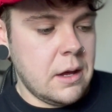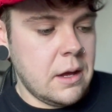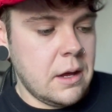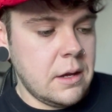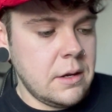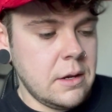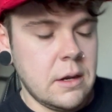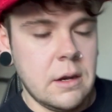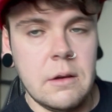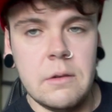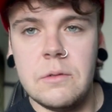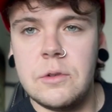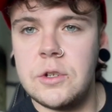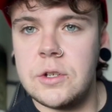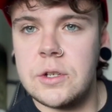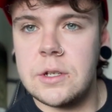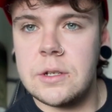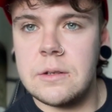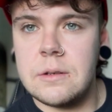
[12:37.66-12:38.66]
you know,
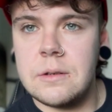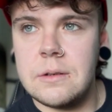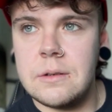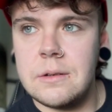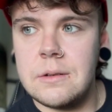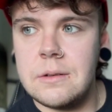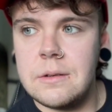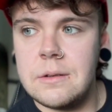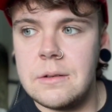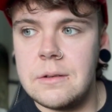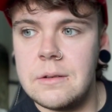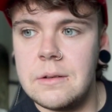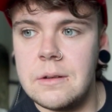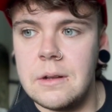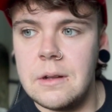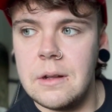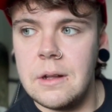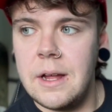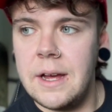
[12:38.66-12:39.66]
just
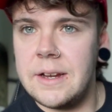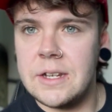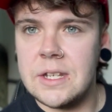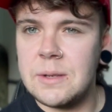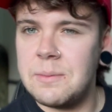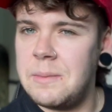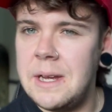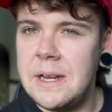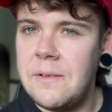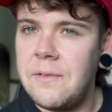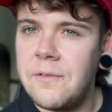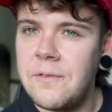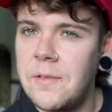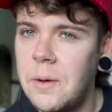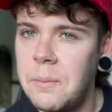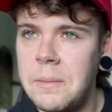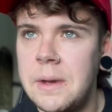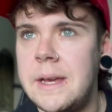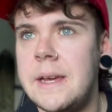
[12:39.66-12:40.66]
likes me
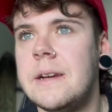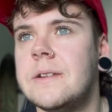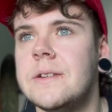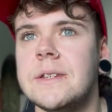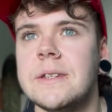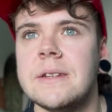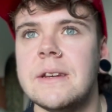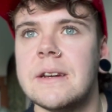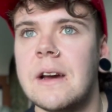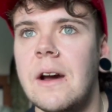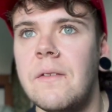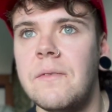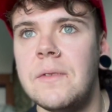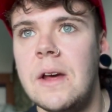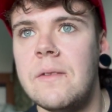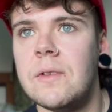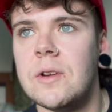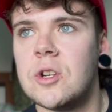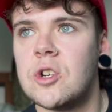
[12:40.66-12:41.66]
for me, because like I've
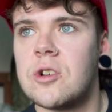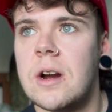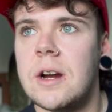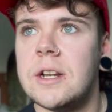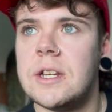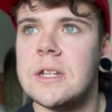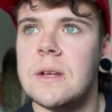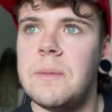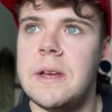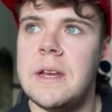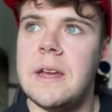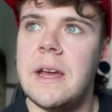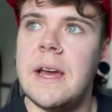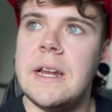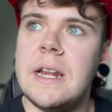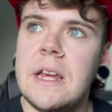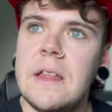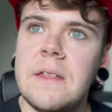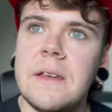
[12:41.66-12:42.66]
never tried to be
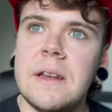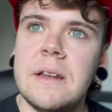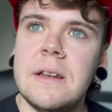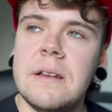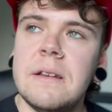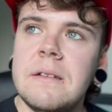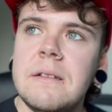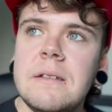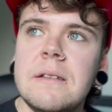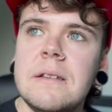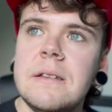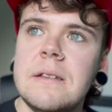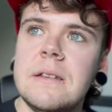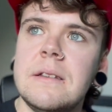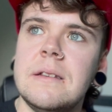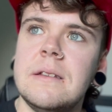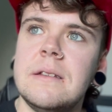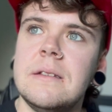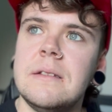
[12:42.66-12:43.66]
anything
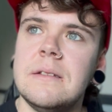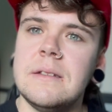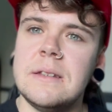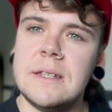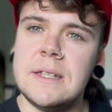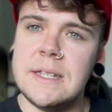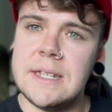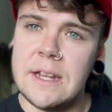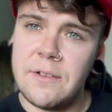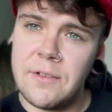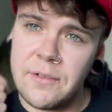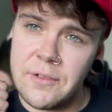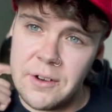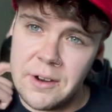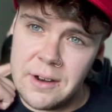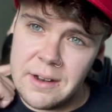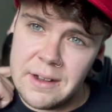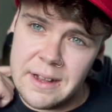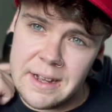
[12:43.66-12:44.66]

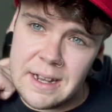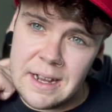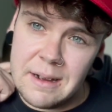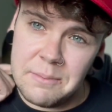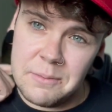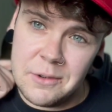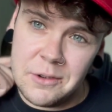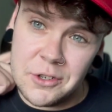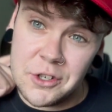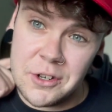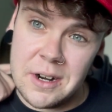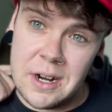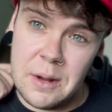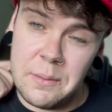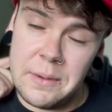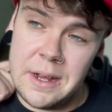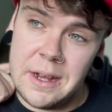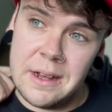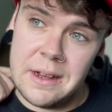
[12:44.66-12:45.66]
different. Like, I'm not trying
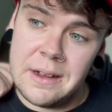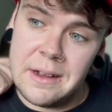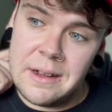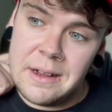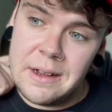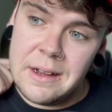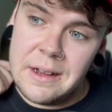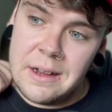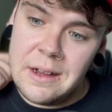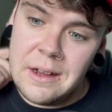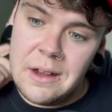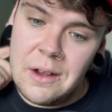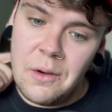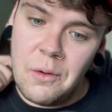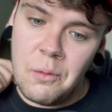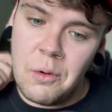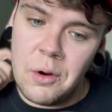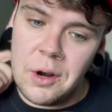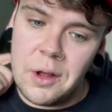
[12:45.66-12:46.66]
to be
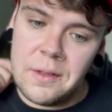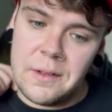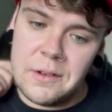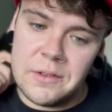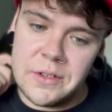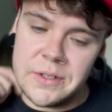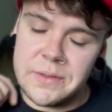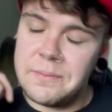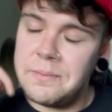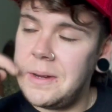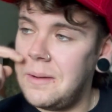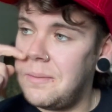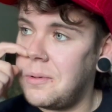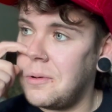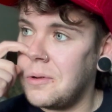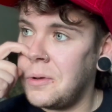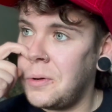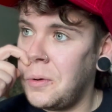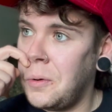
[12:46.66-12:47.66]
one of those
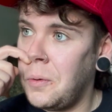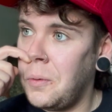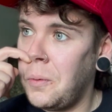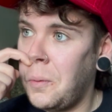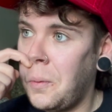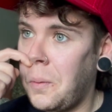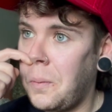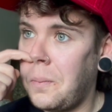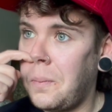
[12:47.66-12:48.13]
people who